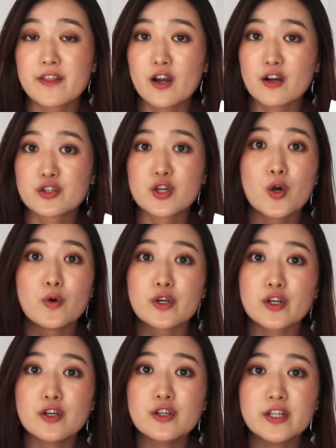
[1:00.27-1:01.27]
their
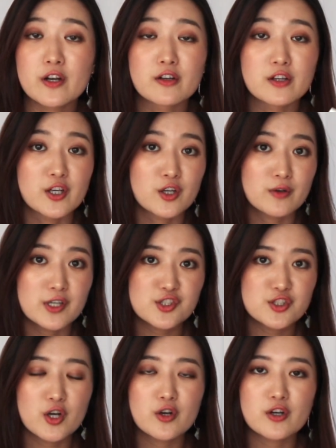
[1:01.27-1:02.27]
toner, their
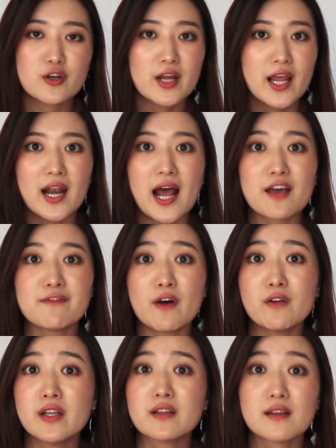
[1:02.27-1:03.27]
licorice toner, and I
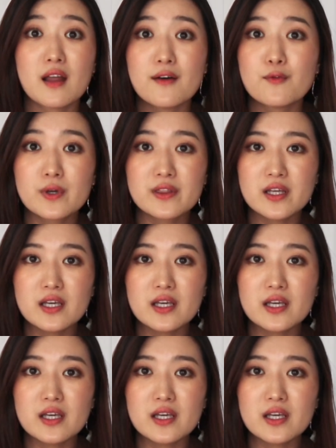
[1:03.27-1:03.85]
fell in love with